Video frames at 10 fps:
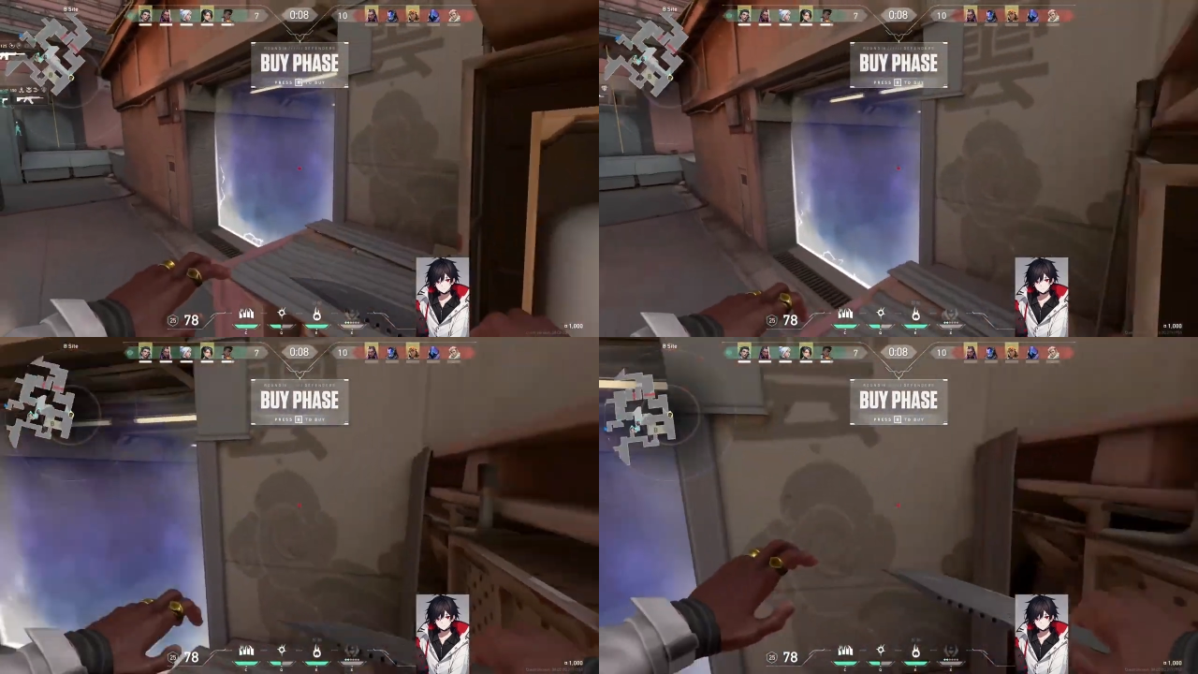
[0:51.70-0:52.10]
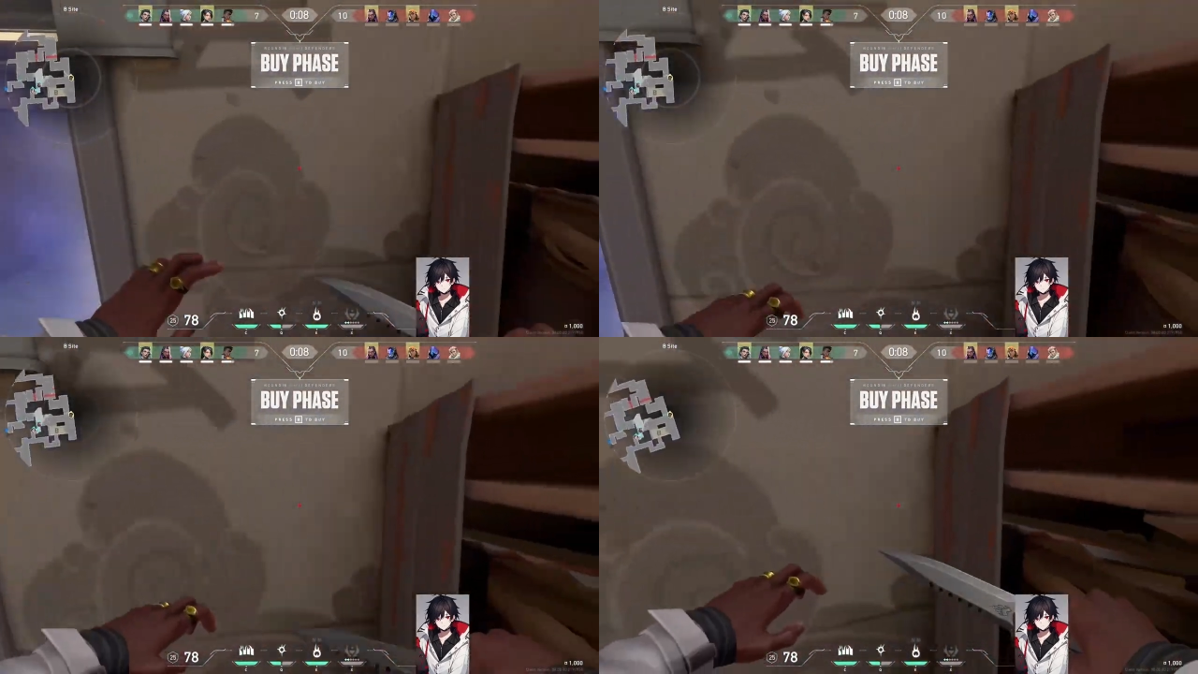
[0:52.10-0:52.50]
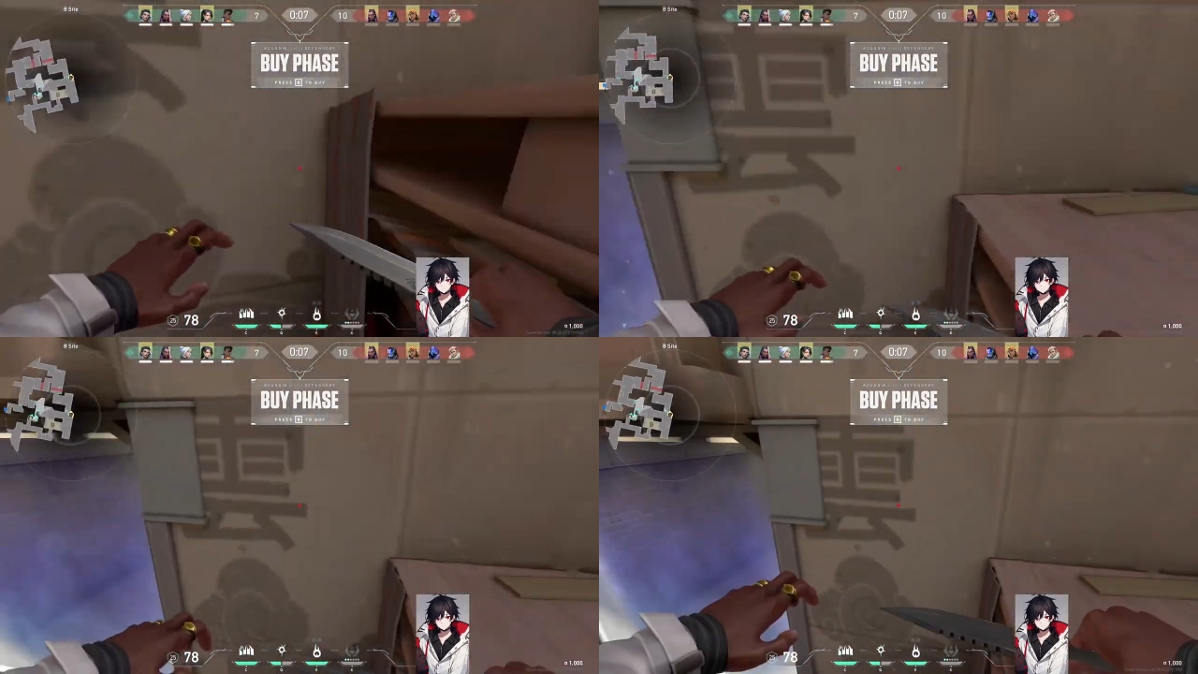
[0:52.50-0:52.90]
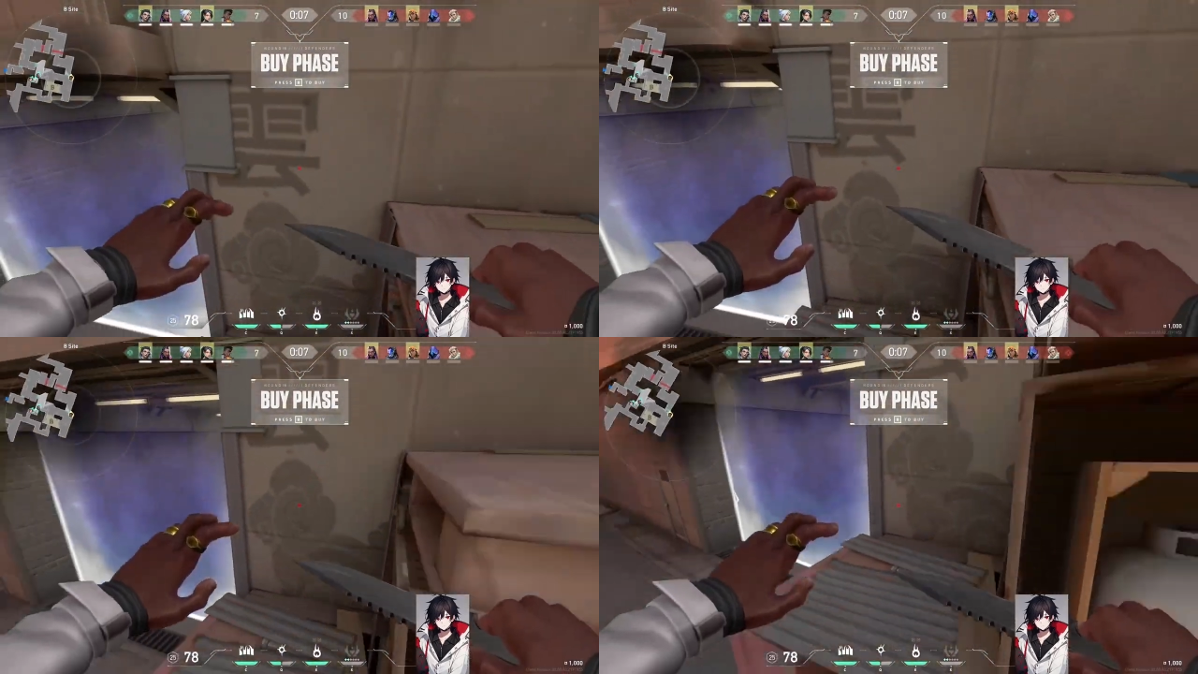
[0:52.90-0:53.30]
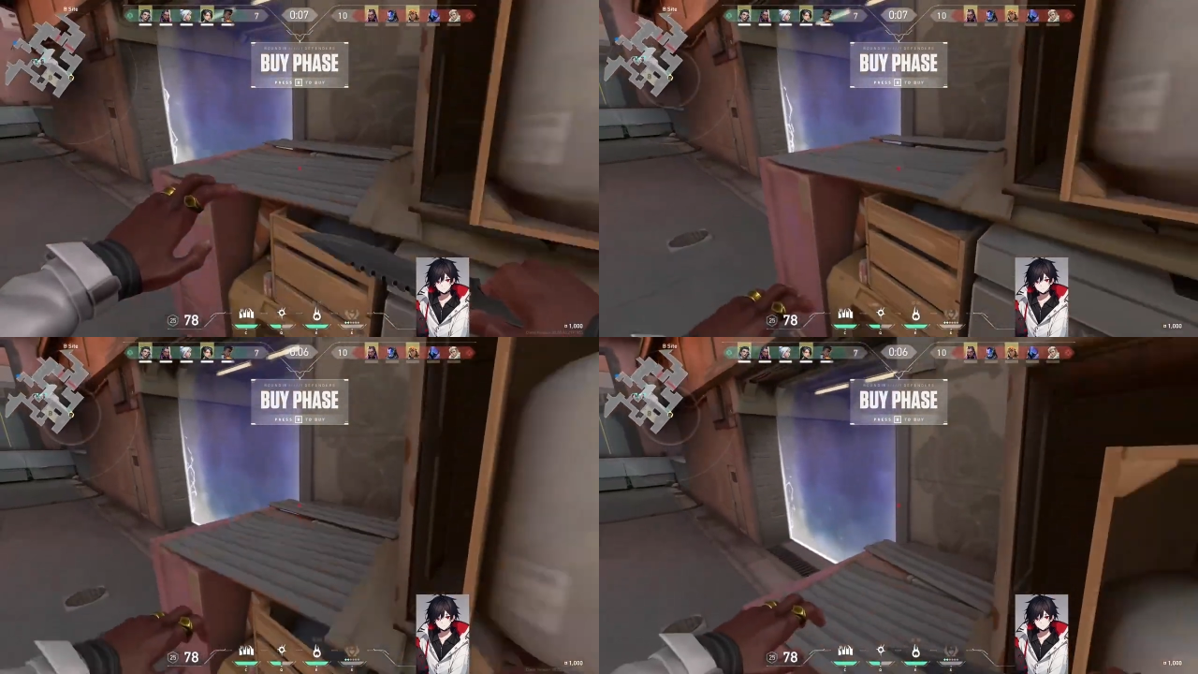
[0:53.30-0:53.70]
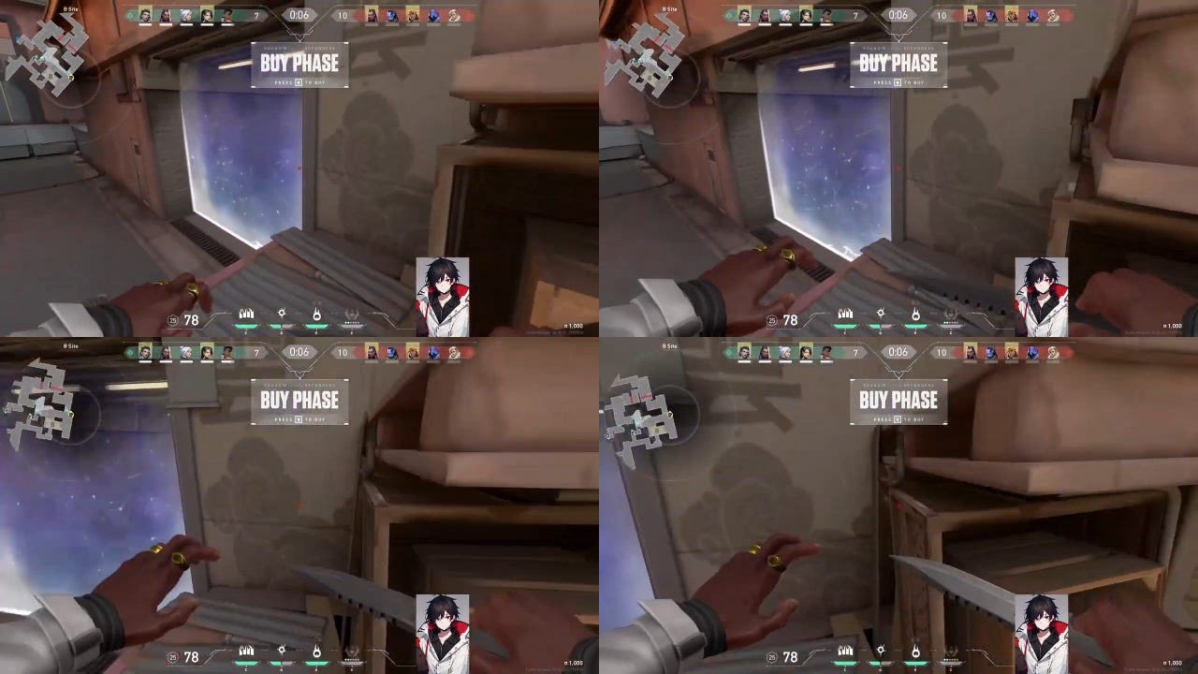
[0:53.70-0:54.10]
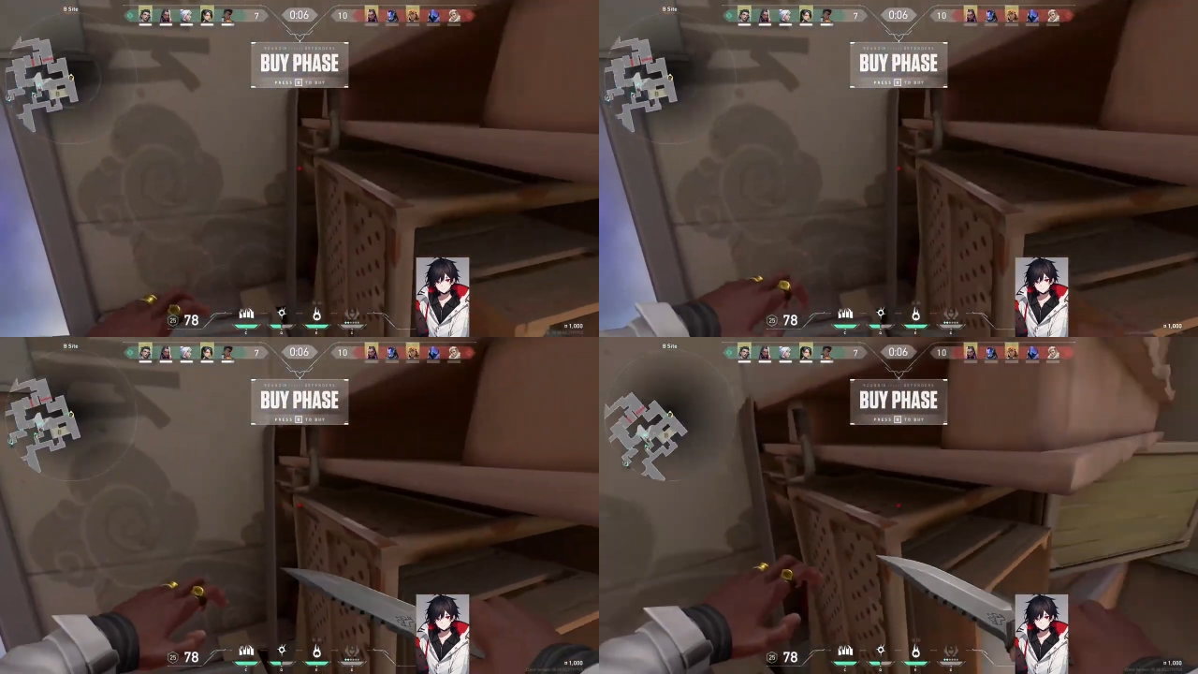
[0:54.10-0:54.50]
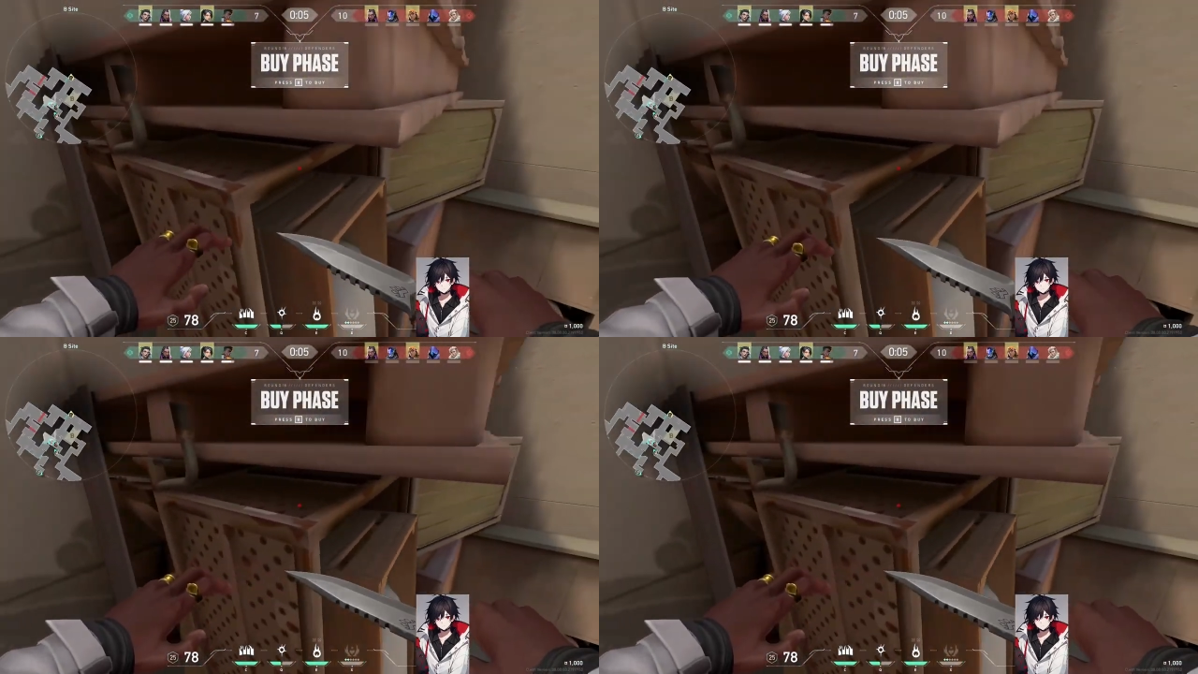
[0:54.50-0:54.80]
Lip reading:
No face is visible, so there are no lips to read.